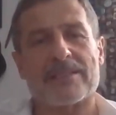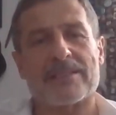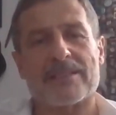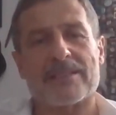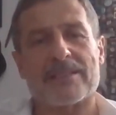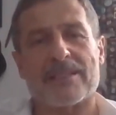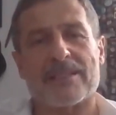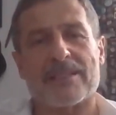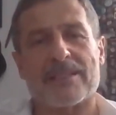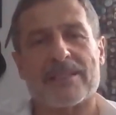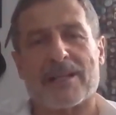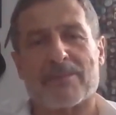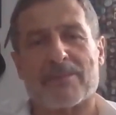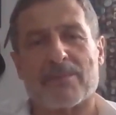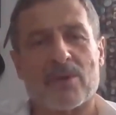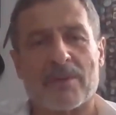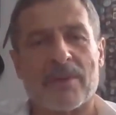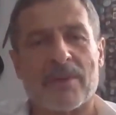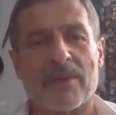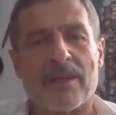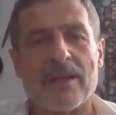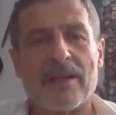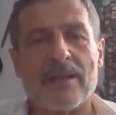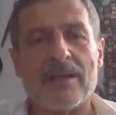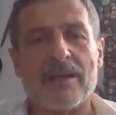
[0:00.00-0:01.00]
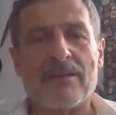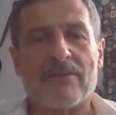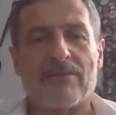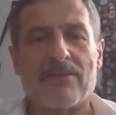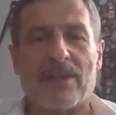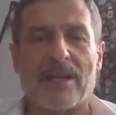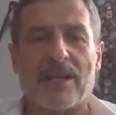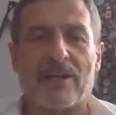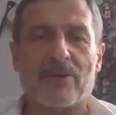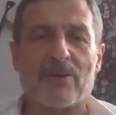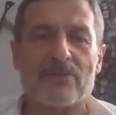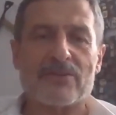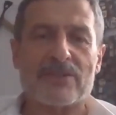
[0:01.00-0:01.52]
I start program
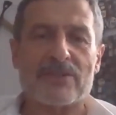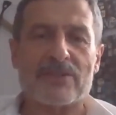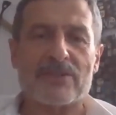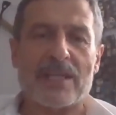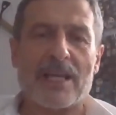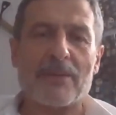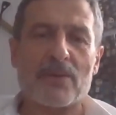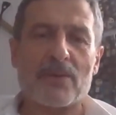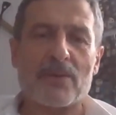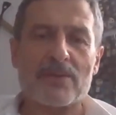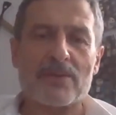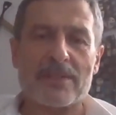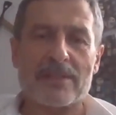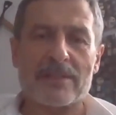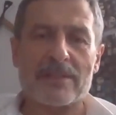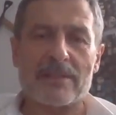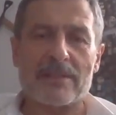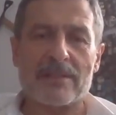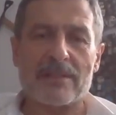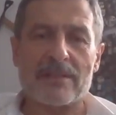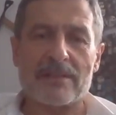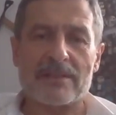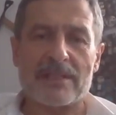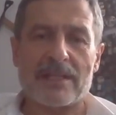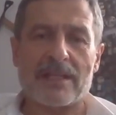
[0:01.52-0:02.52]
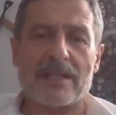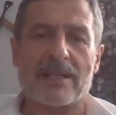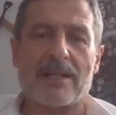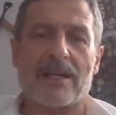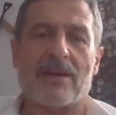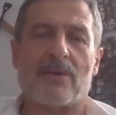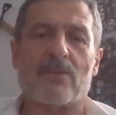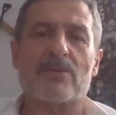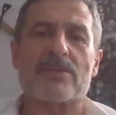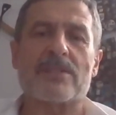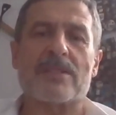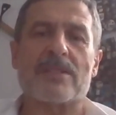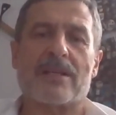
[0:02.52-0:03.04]
Flag of Cyprus in on
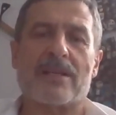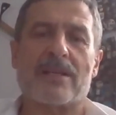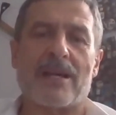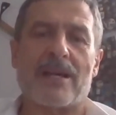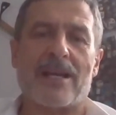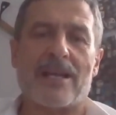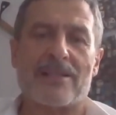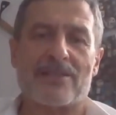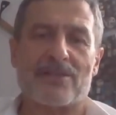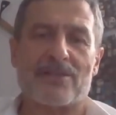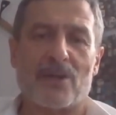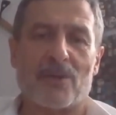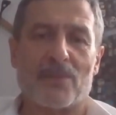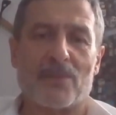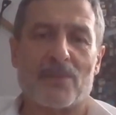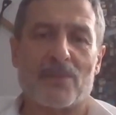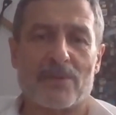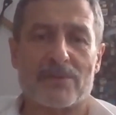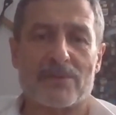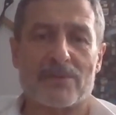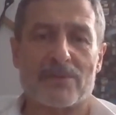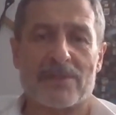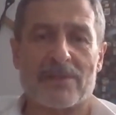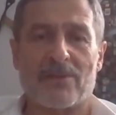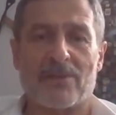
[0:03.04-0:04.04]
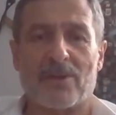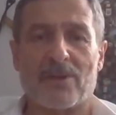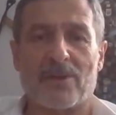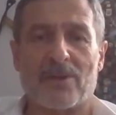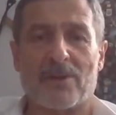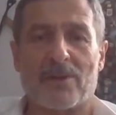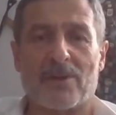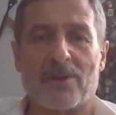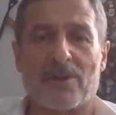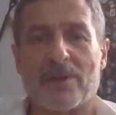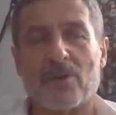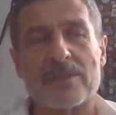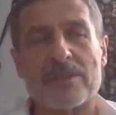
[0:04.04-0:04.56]
the highest tops of the
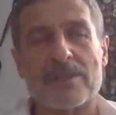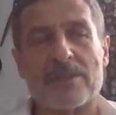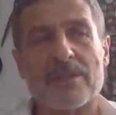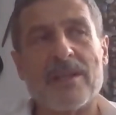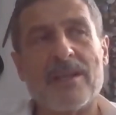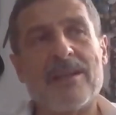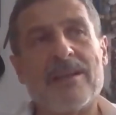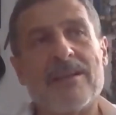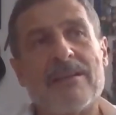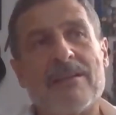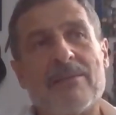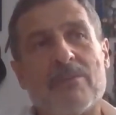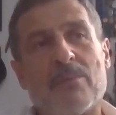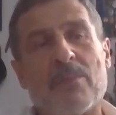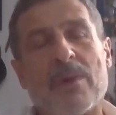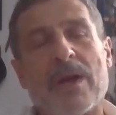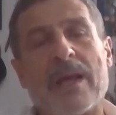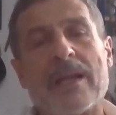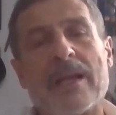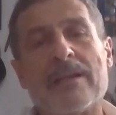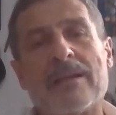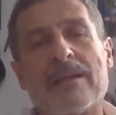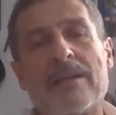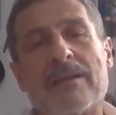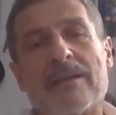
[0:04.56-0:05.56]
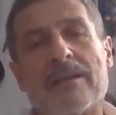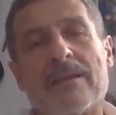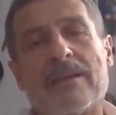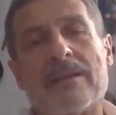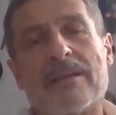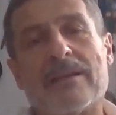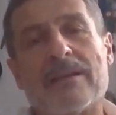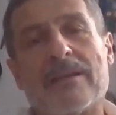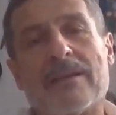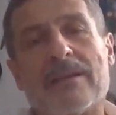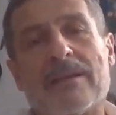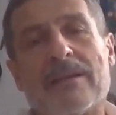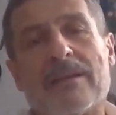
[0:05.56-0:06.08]
world, because
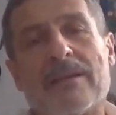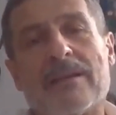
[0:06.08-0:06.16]
my